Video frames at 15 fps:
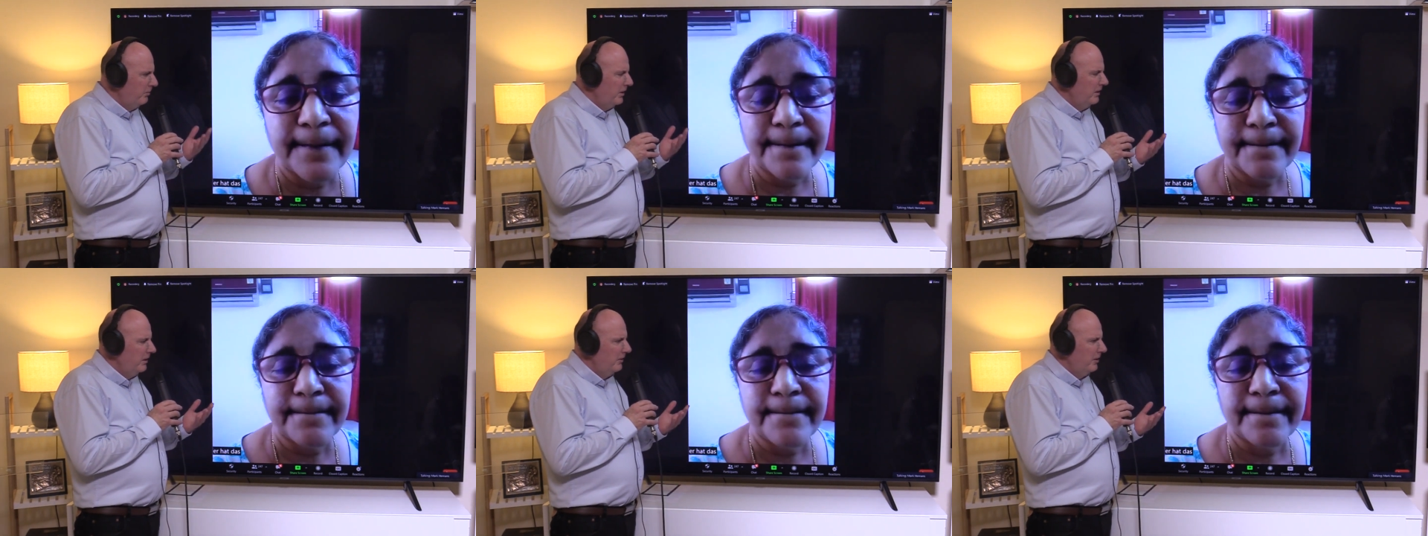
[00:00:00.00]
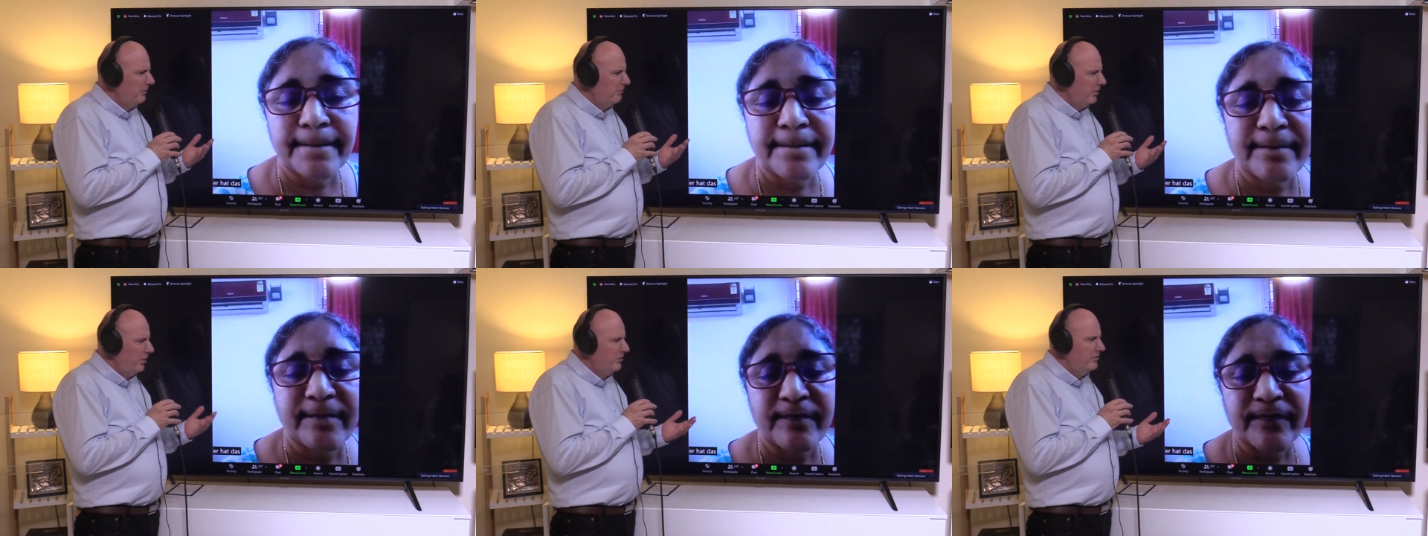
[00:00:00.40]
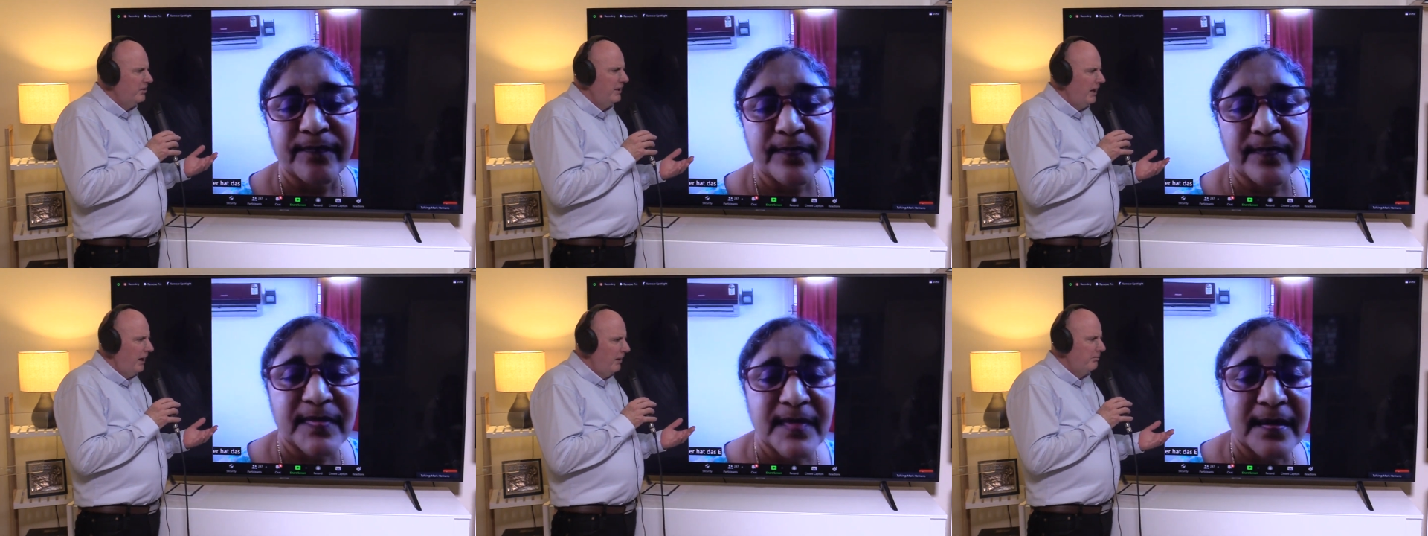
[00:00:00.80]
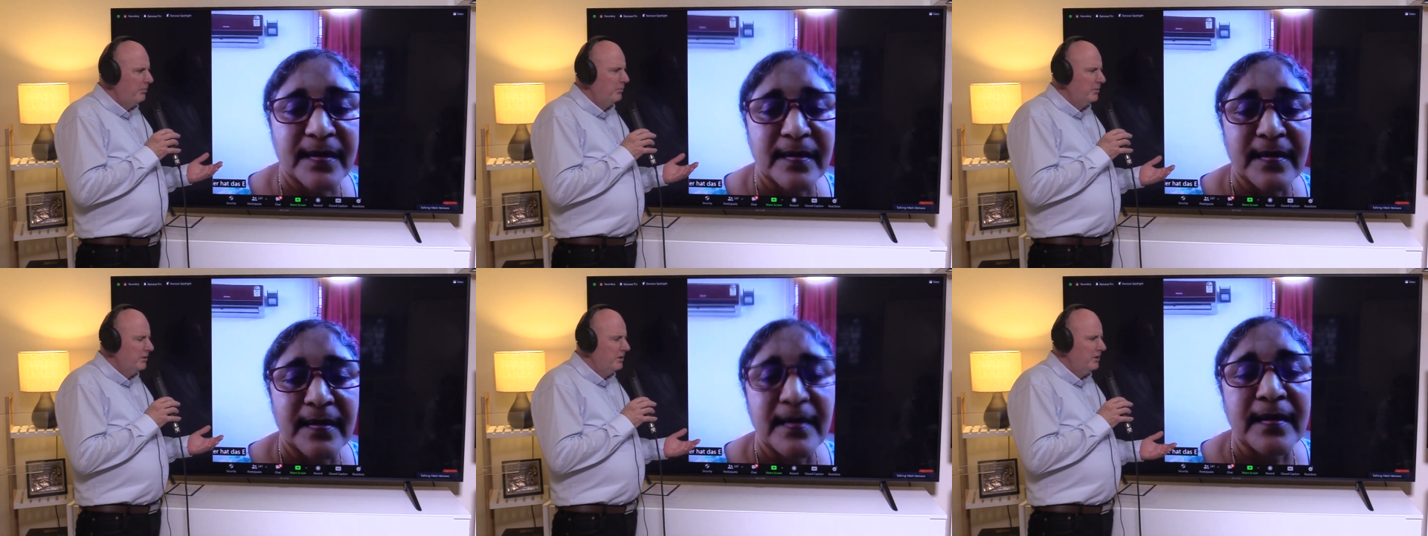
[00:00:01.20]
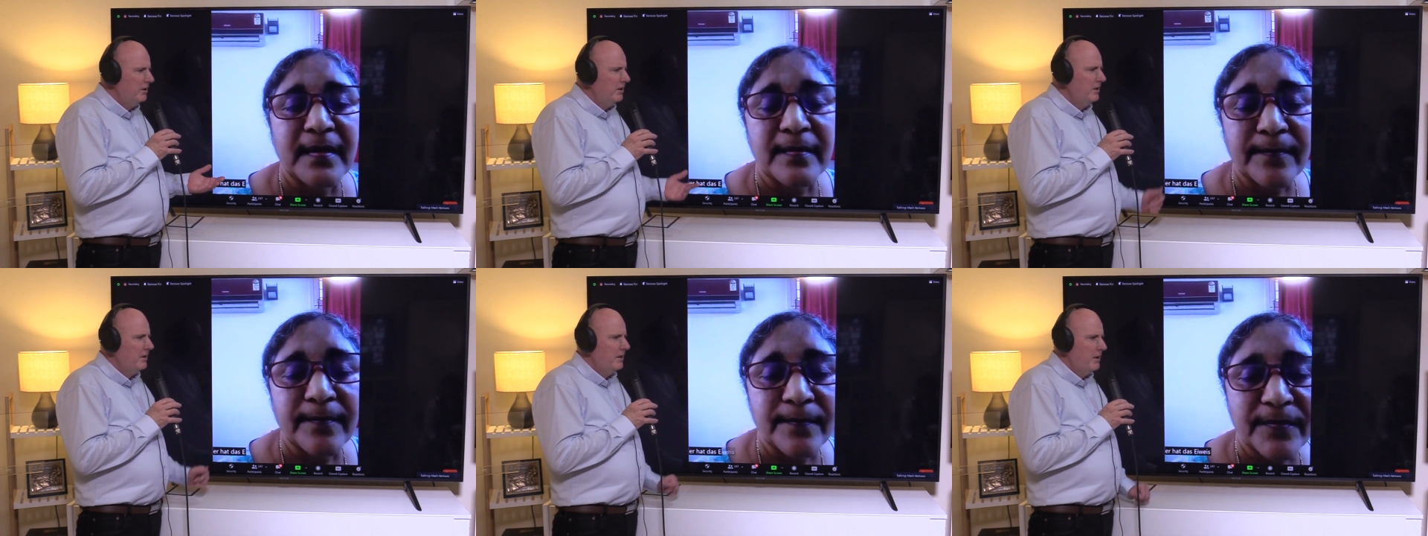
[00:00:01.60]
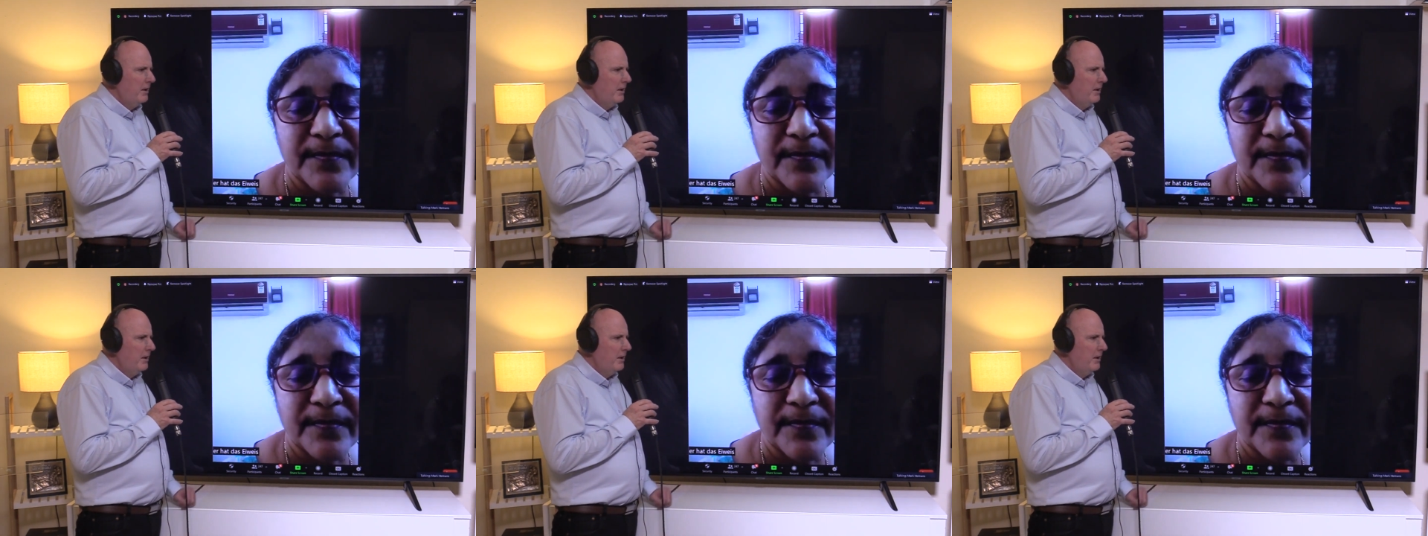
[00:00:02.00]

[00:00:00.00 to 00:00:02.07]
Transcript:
Speaker 1: to bring the protein up, would it?